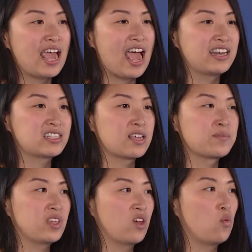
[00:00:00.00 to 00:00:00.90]
And it's
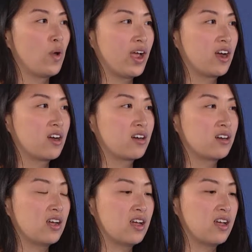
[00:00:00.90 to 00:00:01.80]
something
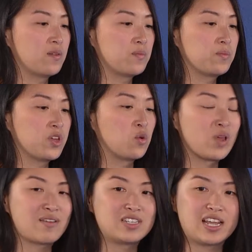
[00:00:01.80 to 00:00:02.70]
where
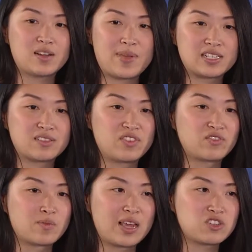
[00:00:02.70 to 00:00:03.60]
we have a database of
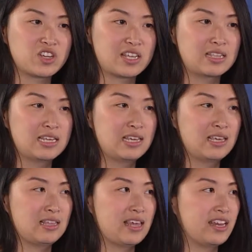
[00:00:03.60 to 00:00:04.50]
information
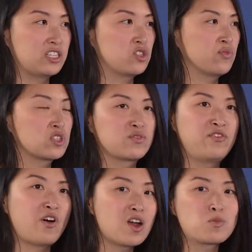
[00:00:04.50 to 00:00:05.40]
that is just
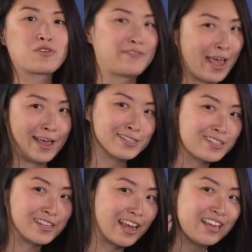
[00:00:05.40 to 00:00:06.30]
far more vast
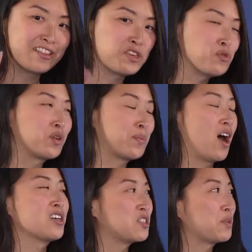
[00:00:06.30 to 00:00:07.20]
than anything you could
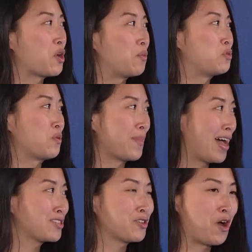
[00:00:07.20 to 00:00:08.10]
possibly hope to
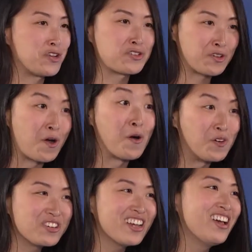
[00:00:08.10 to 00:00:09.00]
amass on your
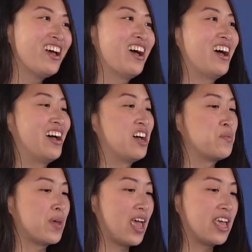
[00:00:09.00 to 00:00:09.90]
own.
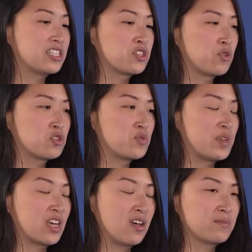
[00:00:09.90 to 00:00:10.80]
And so it just
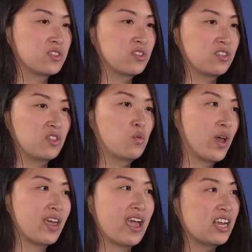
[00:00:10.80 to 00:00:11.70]
becomes the
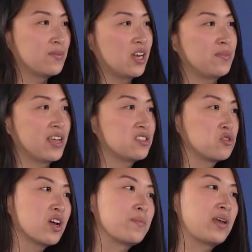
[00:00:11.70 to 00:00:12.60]
way anybody plans a
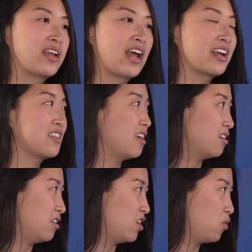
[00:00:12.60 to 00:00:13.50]
trip. And I
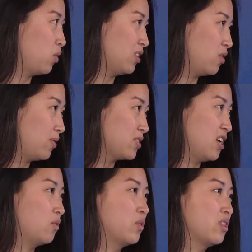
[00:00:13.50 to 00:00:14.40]
think one thing we've
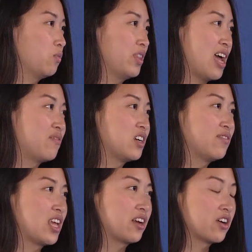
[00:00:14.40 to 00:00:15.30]
seen with the advent
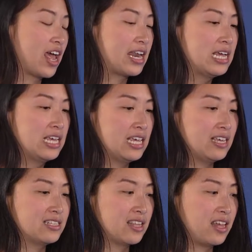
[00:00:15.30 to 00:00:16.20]
of the internet
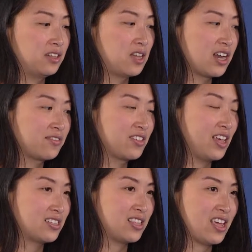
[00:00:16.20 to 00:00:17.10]
is that a lot of
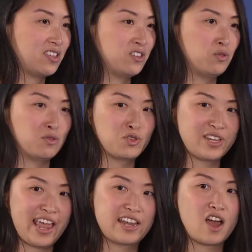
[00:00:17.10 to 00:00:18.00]
things that you used
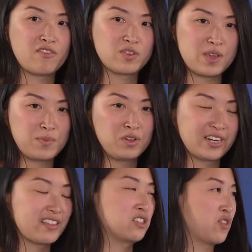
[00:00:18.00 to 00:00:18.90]
to hand off to people,
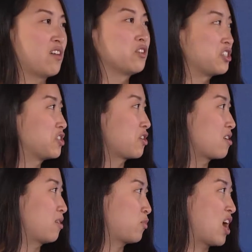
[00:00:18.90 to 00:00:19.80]
and I think travel agents
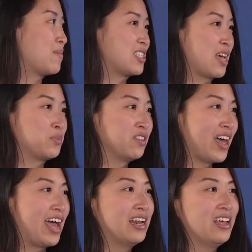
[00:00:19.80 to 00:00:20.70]
are a prime example of
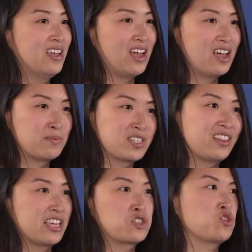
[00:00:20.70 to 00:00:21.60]
that,
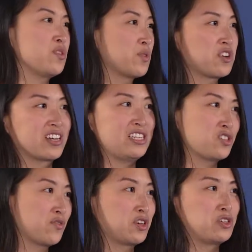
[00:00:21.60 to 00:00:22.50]
suddenly it's cheaper and
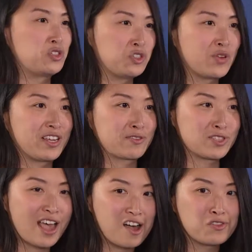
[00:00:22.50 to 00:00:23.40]
easier for you to do it
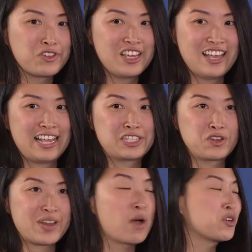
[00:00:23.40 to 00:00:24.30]
yourself. And
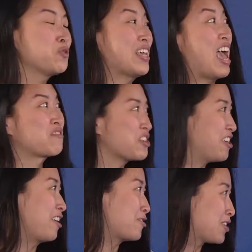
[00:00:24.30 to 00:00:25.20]
so now we're doing
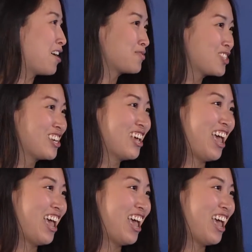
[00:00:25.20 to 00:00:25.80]
everything ourselves.